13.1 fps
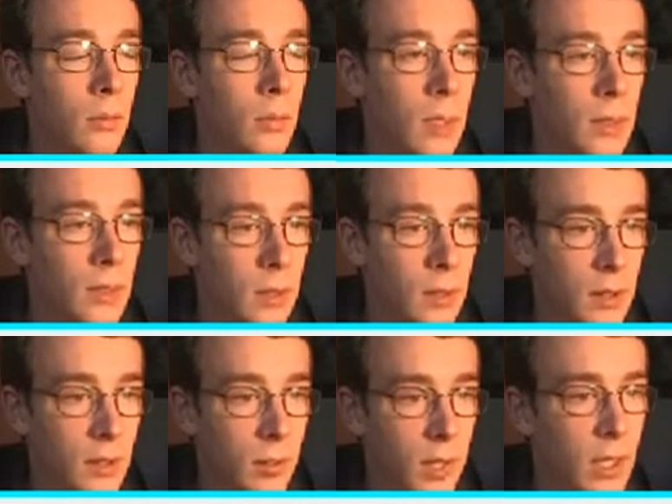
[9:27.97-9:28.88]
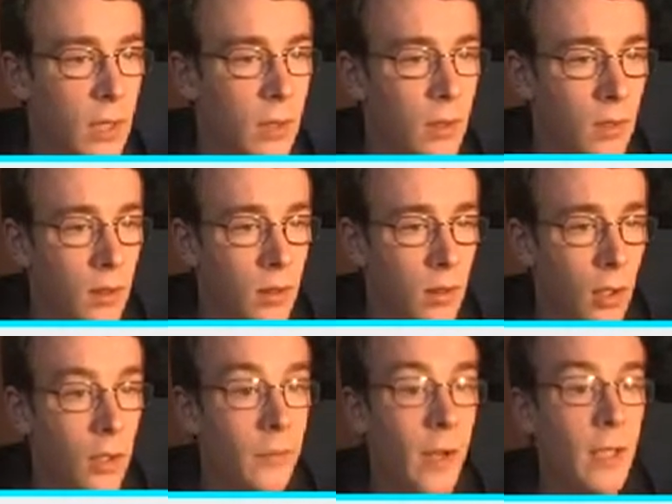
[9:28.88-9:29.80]
Takes down his speed.
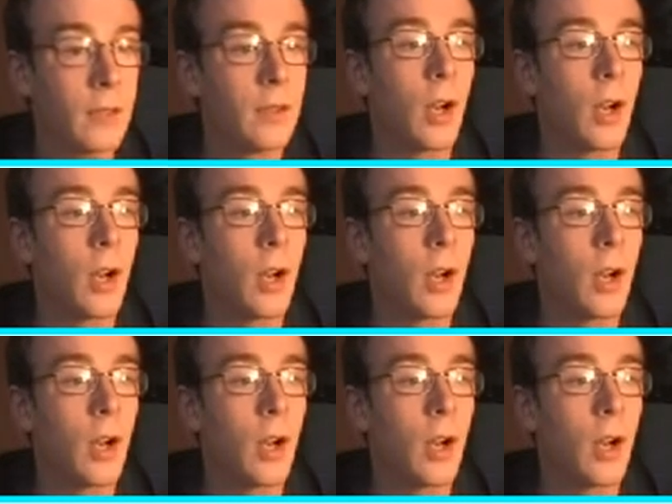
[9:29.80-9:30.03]
Oh, defense.